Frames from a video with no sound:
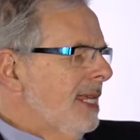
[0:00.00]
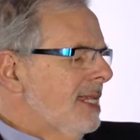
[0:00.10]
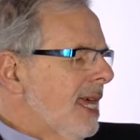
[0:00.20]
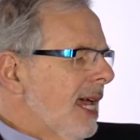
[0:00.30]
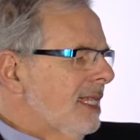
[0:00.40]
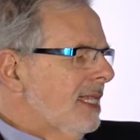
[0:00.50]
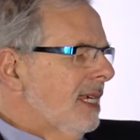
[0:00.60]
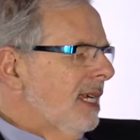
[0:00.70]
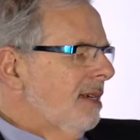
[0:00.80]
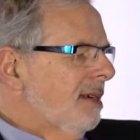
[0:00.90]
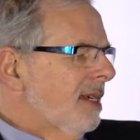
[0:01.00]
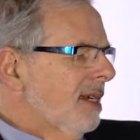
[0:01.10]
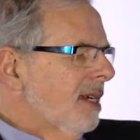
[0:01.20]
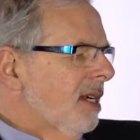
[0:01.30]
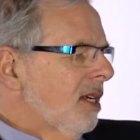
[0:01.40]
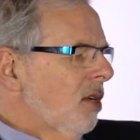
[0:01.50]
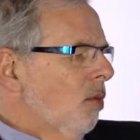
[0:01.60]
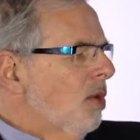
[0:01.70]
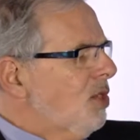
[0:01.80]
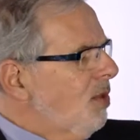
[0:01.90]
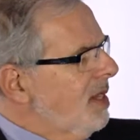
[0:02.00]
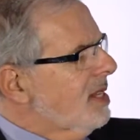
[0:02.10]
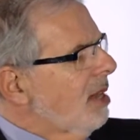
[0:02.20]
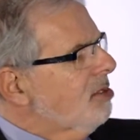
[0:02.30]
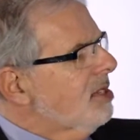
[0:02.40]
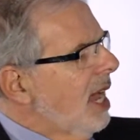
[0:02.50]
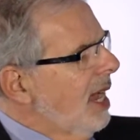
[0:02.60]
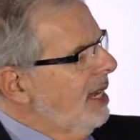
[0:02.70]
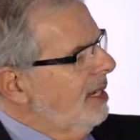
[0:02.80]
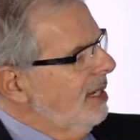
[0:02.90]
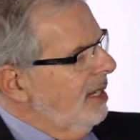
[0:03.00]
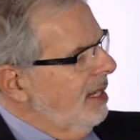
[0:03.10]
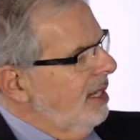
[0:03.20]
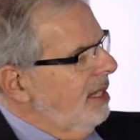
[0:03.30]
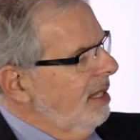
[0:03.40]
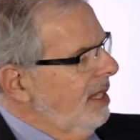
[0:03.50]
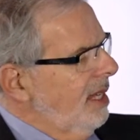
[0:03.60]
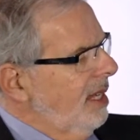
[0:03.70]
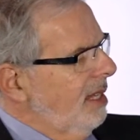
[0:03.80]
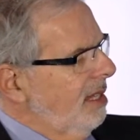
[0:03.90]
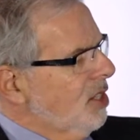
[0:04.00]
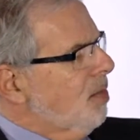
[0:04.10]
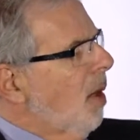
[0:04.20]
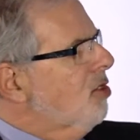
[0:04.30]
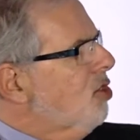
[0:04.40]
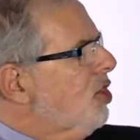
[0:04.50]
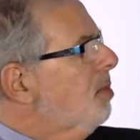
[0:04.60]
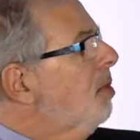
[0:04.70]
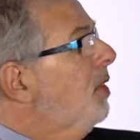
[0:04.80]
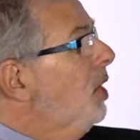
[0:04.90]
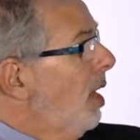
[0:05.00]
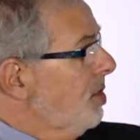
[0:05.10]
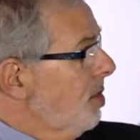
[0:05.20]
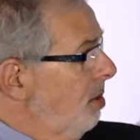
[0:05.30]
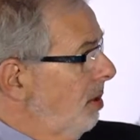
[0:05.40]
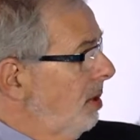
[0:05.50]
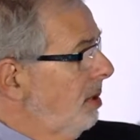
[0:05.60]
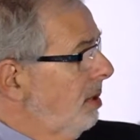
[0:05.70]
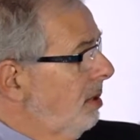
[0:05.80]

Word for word: is that we're doing this outside the sponsorship of a law school.